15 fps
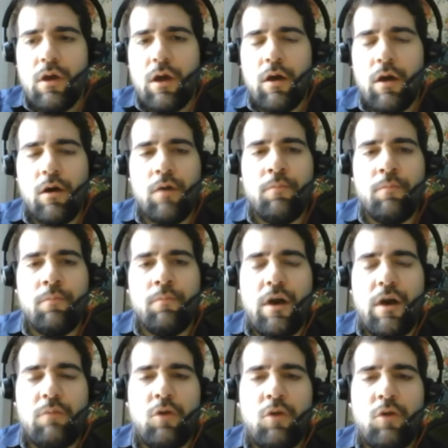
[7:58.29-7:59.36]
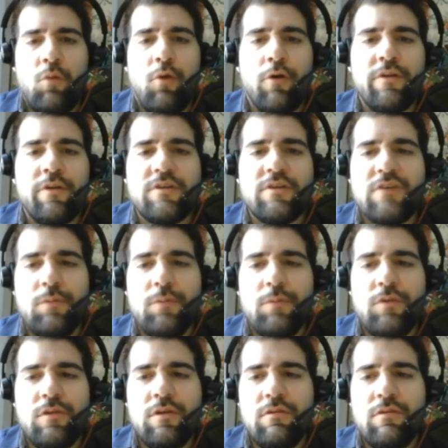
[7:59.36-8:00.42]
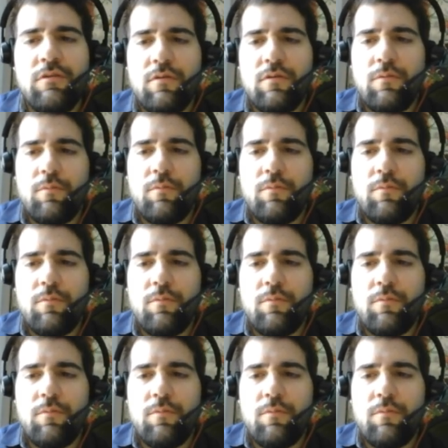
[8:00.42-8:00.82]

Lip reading: and my opponent accepted it.